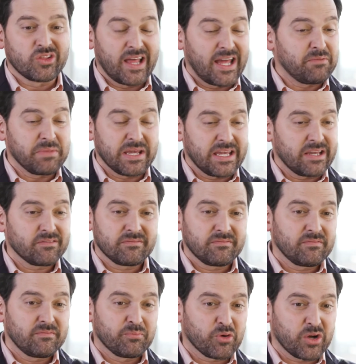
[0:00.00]
led me
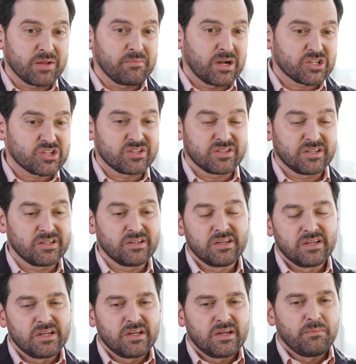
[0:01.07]
pretty much to
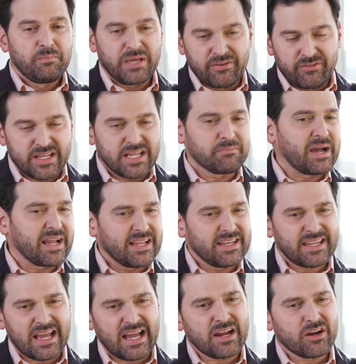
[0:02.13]
pivoting my
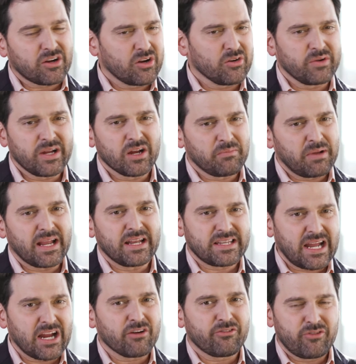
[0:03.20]
entire career and my
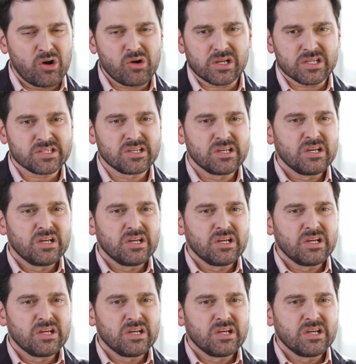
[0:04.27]
entire focus